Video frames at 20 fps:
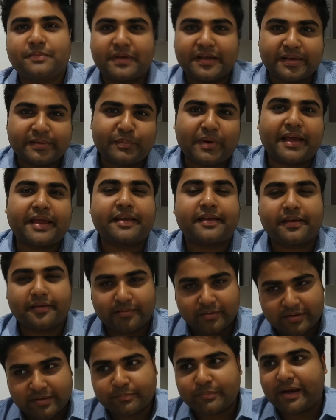in
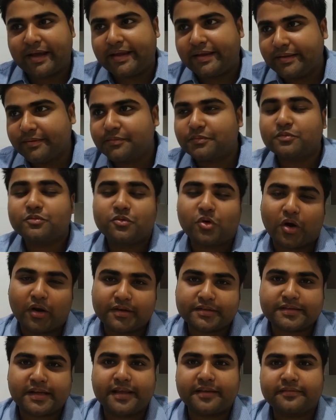my
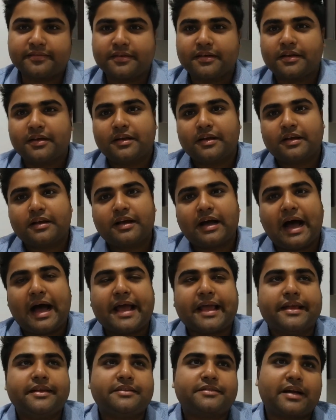college life.
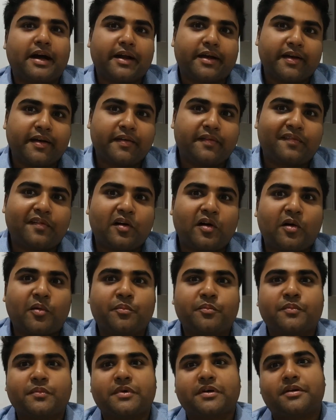I started
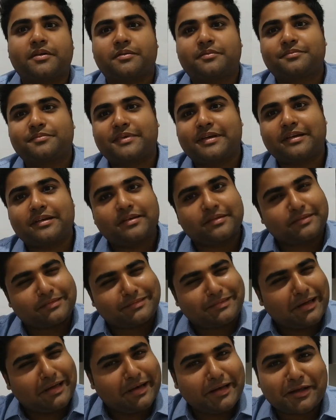from
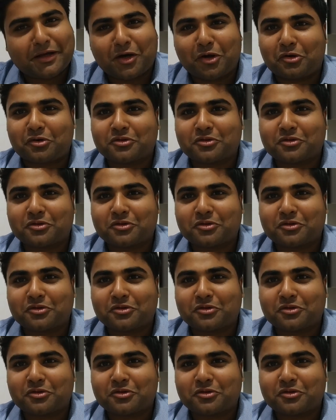Kalinga